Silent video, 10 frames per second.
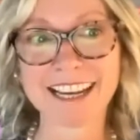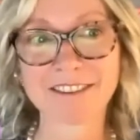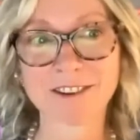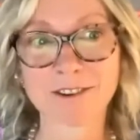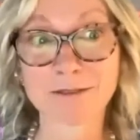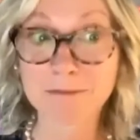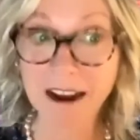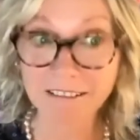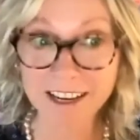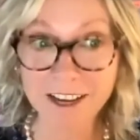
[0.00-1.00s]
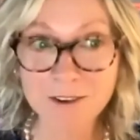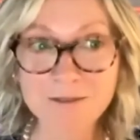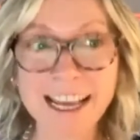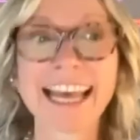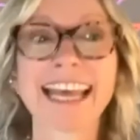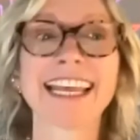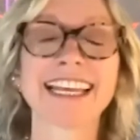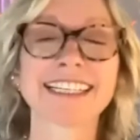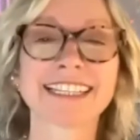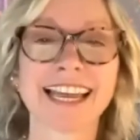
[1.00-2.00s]
CFO, Mario.
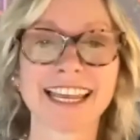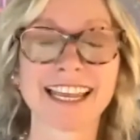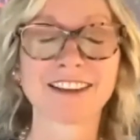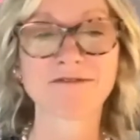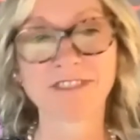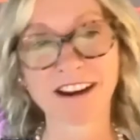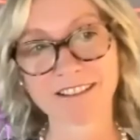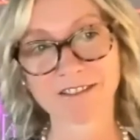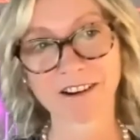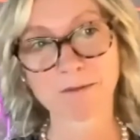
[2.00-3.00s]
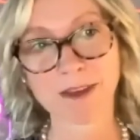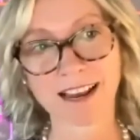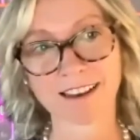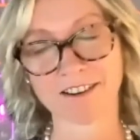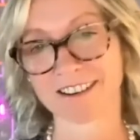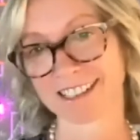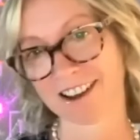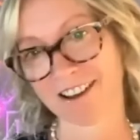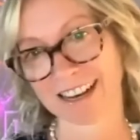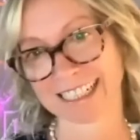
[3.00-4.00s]
He is taking a very, very well earned
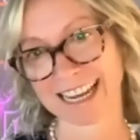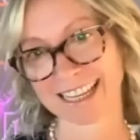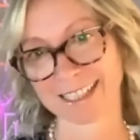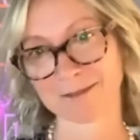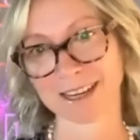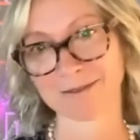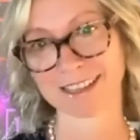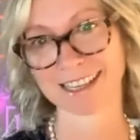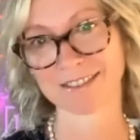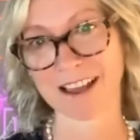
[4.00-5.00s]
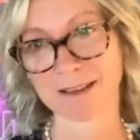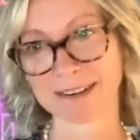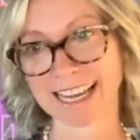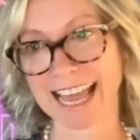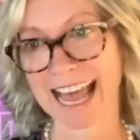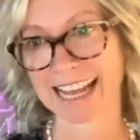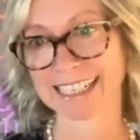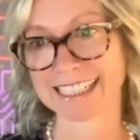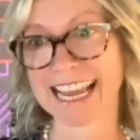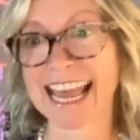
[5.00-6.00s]
holiday this week with his family.
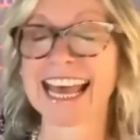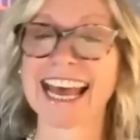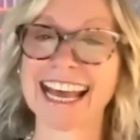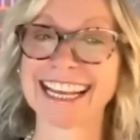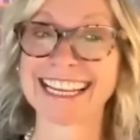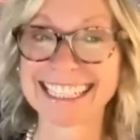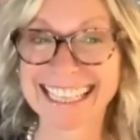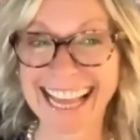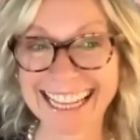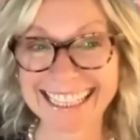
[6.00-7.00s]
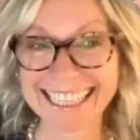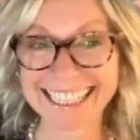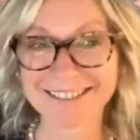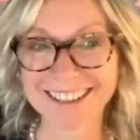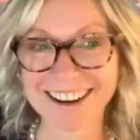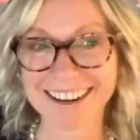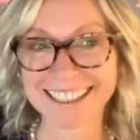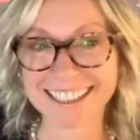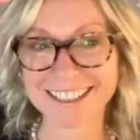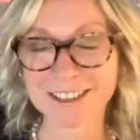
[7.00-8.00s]
And uh, he sends his
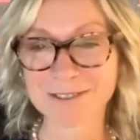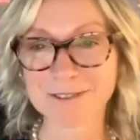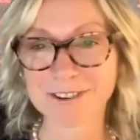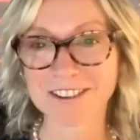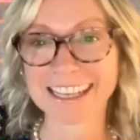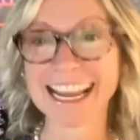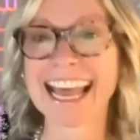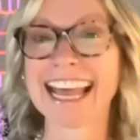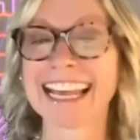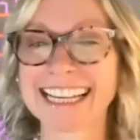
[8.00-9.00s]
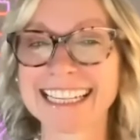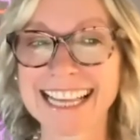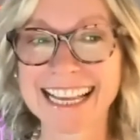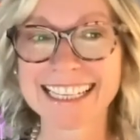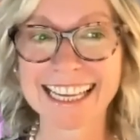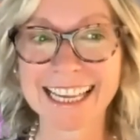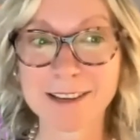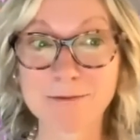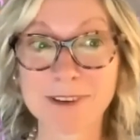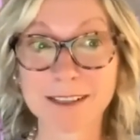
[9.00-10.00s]
regards to you all. He says
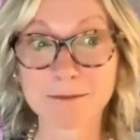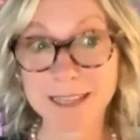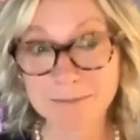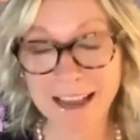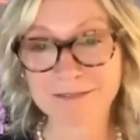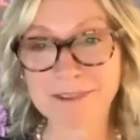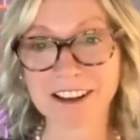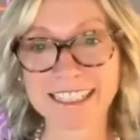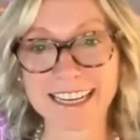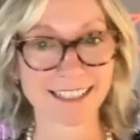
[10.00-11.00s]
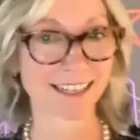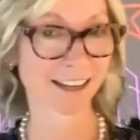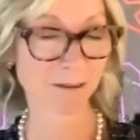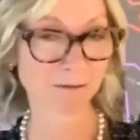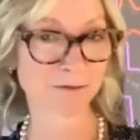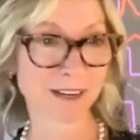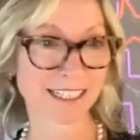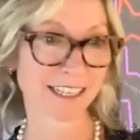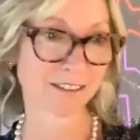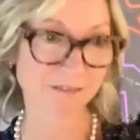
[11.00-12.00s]
he will be back from holidays in a couple of
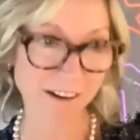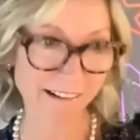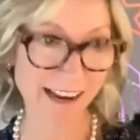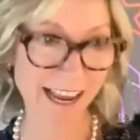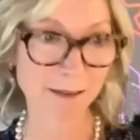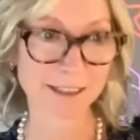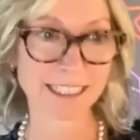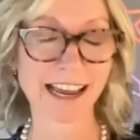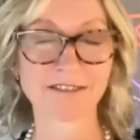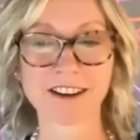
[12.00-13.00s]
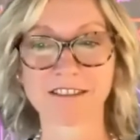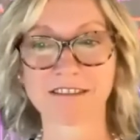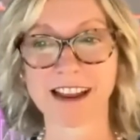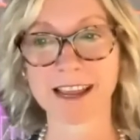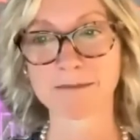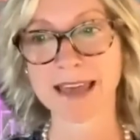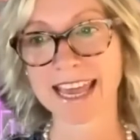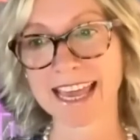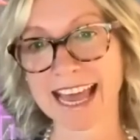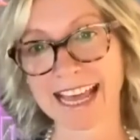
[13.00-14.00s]
weeks. He's very happy to have another AMA
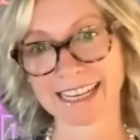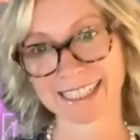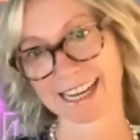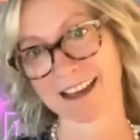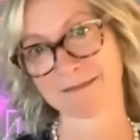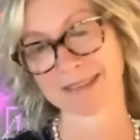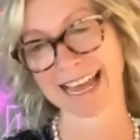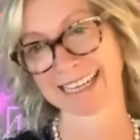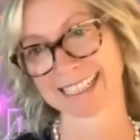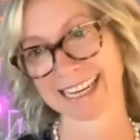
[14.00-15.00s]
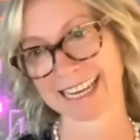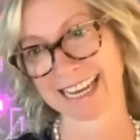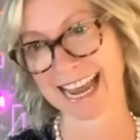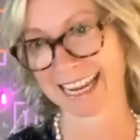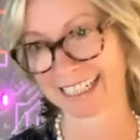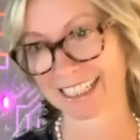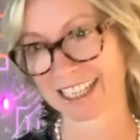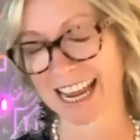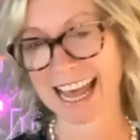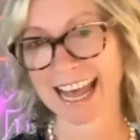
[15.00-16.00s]
and come and engage.
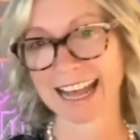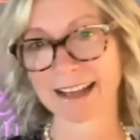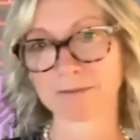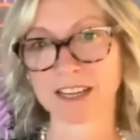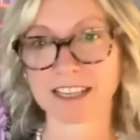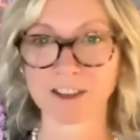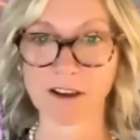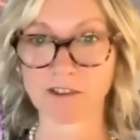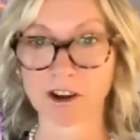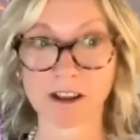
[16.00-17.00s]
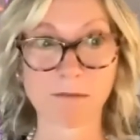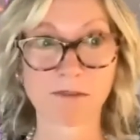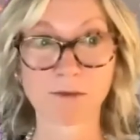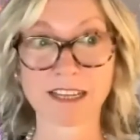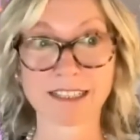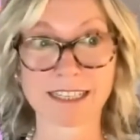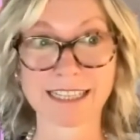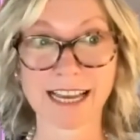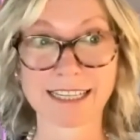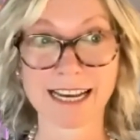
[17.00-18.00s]
Um, so I've got a couple of questions
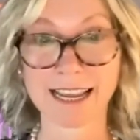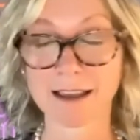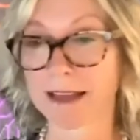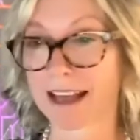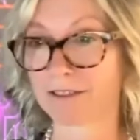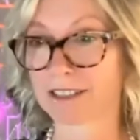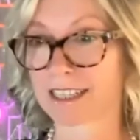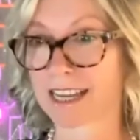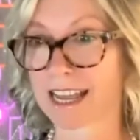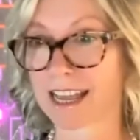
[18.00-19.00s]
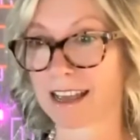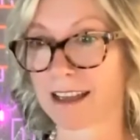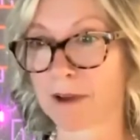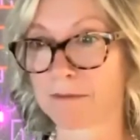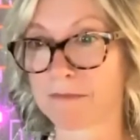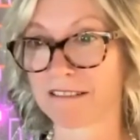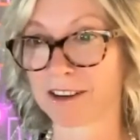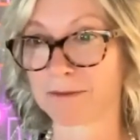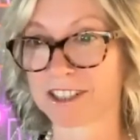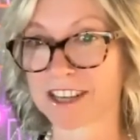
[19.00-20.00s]
actually about uh, about
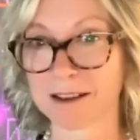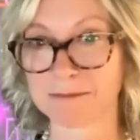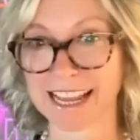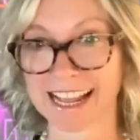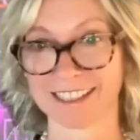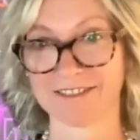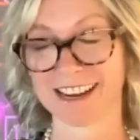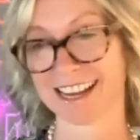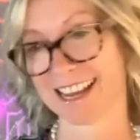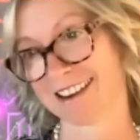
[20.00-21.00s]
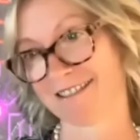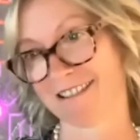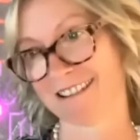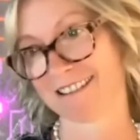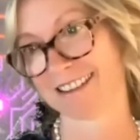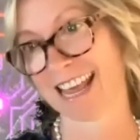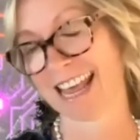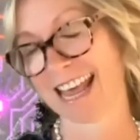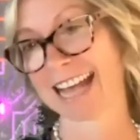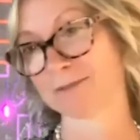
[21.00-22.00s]
Mario, which I'll be answering in our
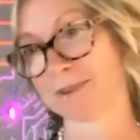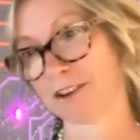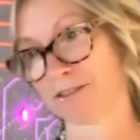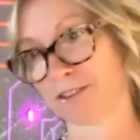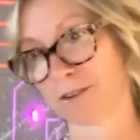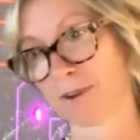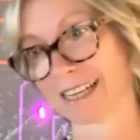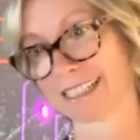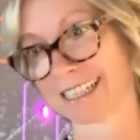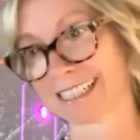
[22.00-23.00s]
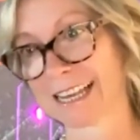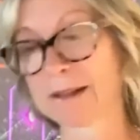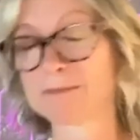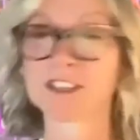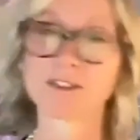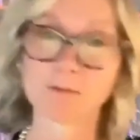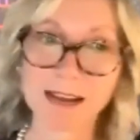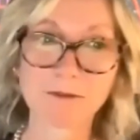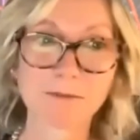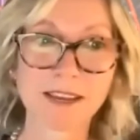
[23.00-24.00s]
as we go through the questions. So
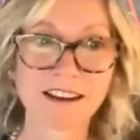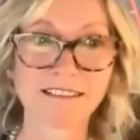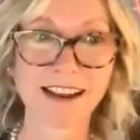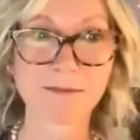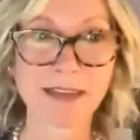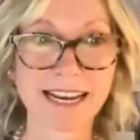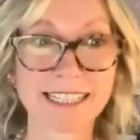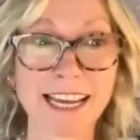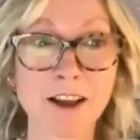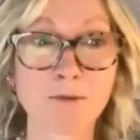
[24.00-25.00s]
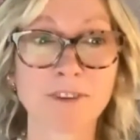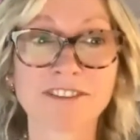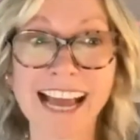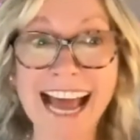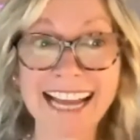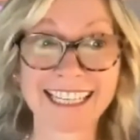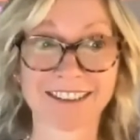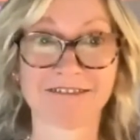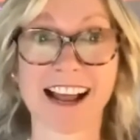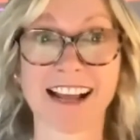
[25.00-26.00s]
Ben will be here any minute. We've
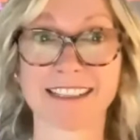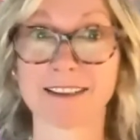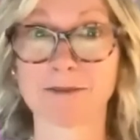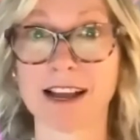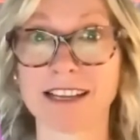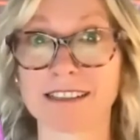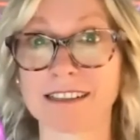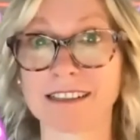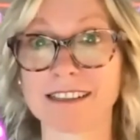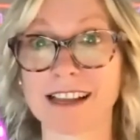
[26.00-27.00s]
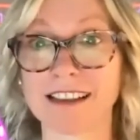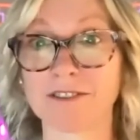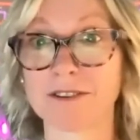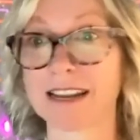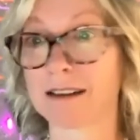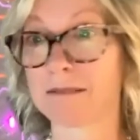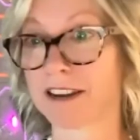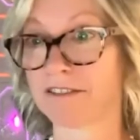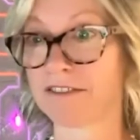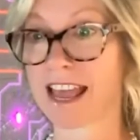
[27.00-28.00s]
categorized the questions. I'll give you a little
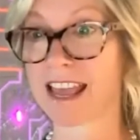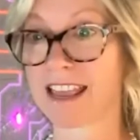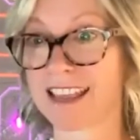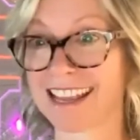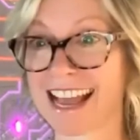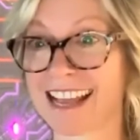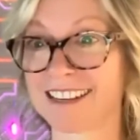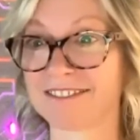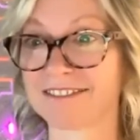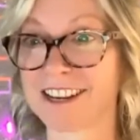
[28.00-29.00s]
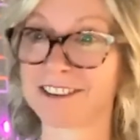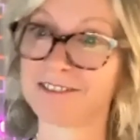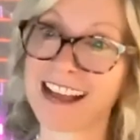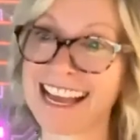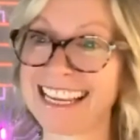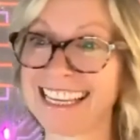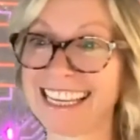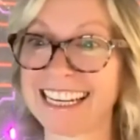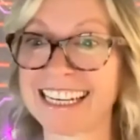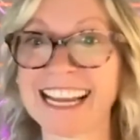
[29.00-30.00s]
bit of a kind of clue. Hi,
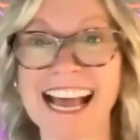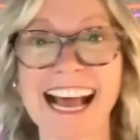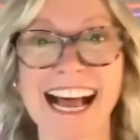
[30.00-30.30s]
Ian.